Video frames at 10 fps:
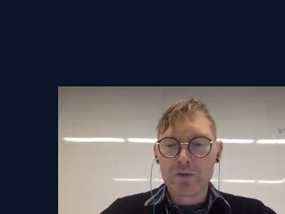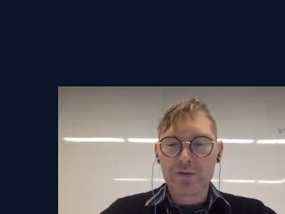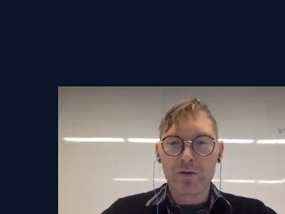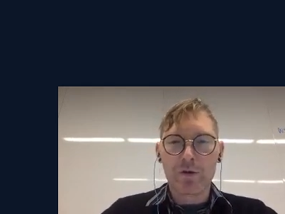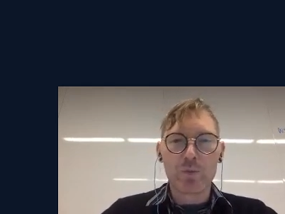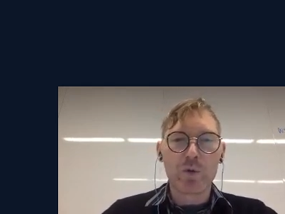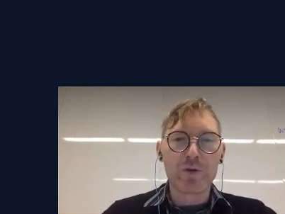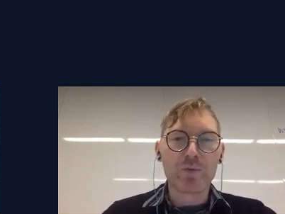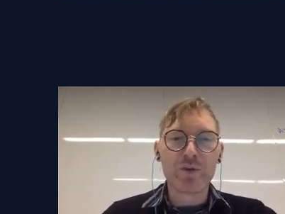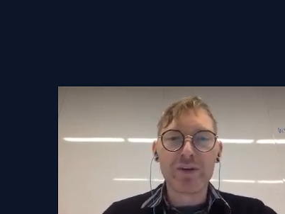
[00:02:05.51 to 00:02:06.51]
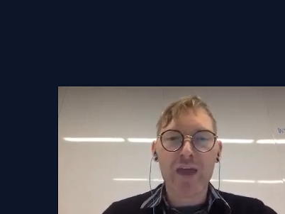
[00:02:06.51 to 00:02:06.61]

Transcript: So I'm going to print